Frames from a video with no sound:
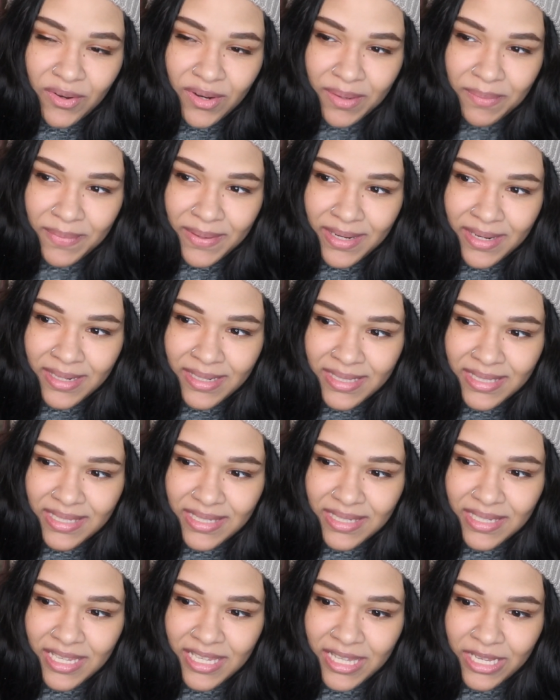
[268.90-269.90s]

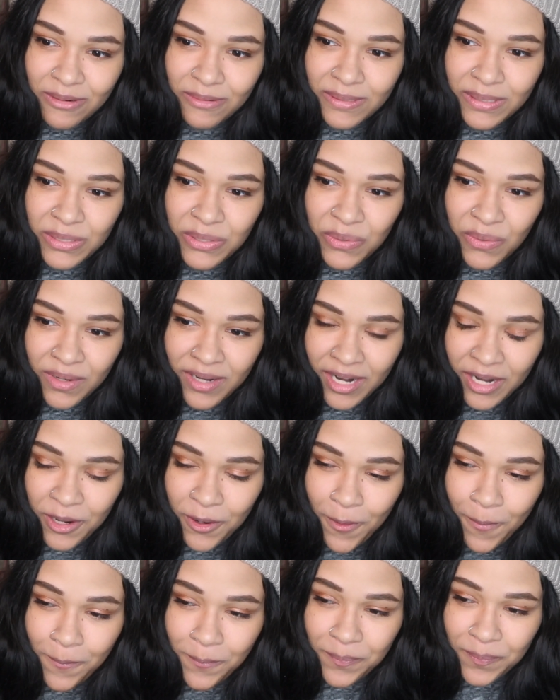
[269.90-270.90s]
grandparents and there was a
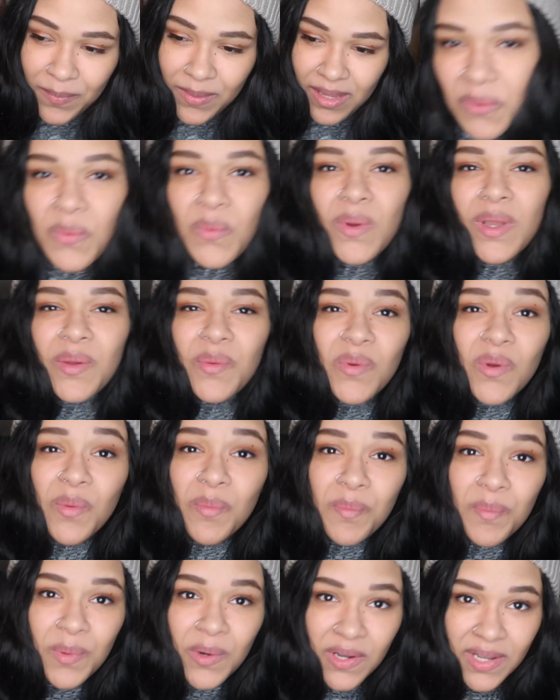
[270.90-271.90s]
tornado. We were
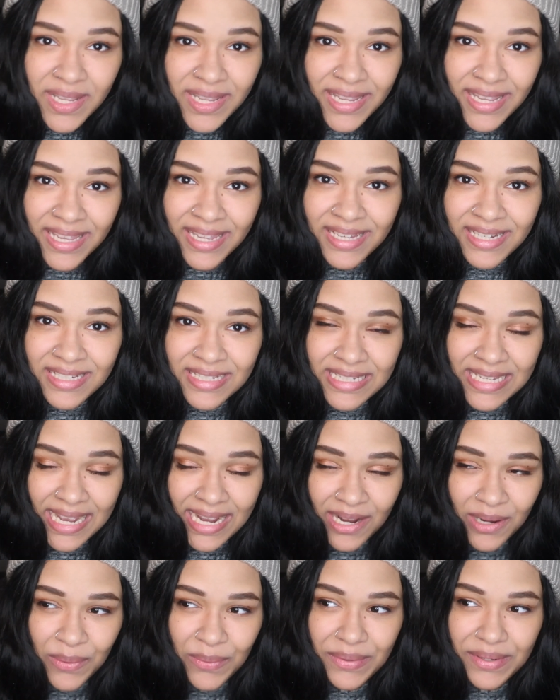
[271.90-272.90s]
booking it
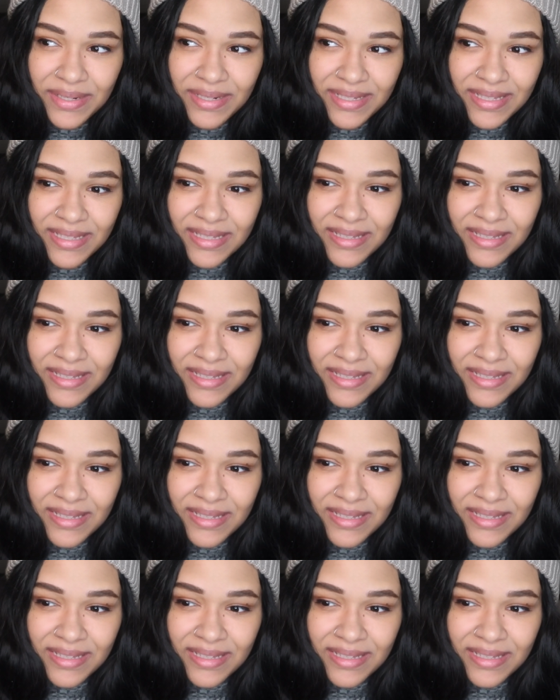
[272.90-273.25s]
down